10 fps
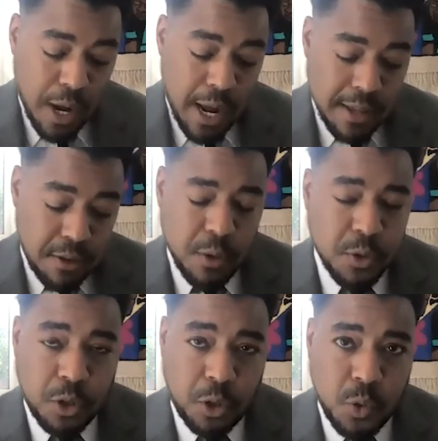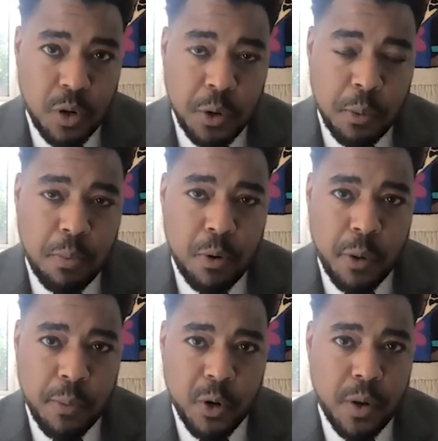No, I thought that was an extraordinary
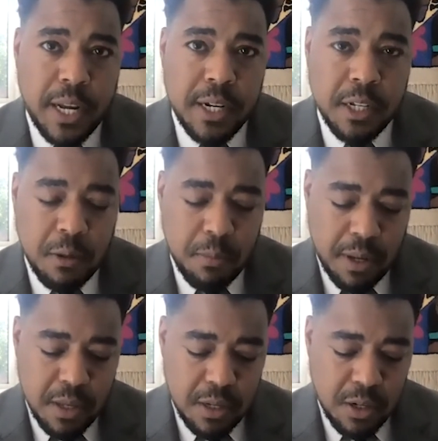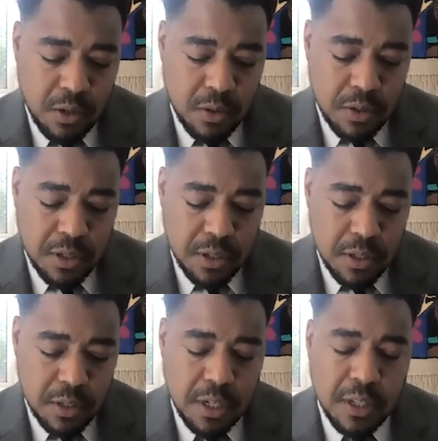program and a great idea by the,
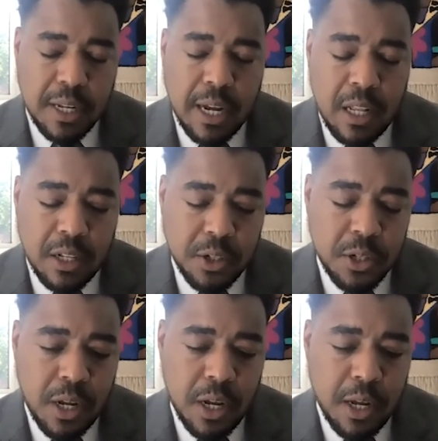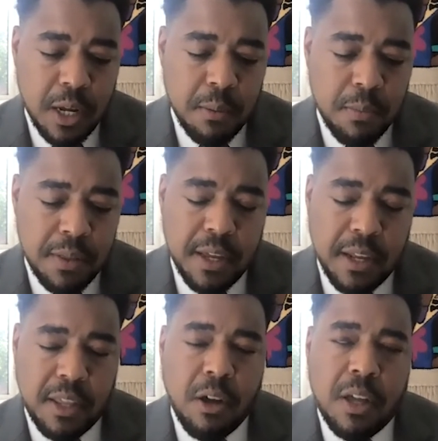dean of the college,
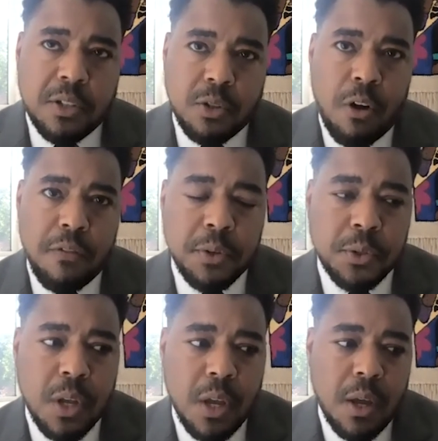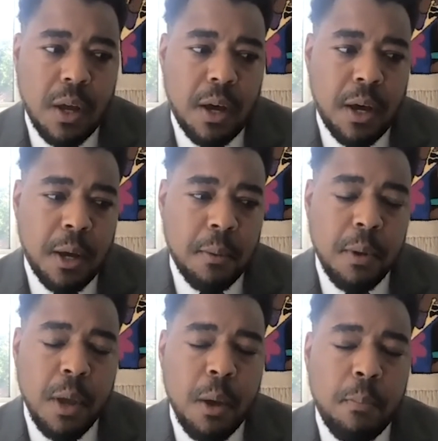in his office.
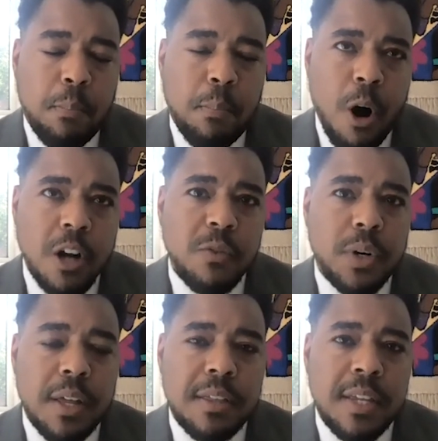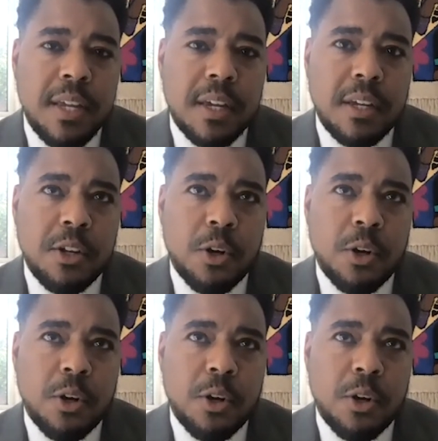Um, Part of what I think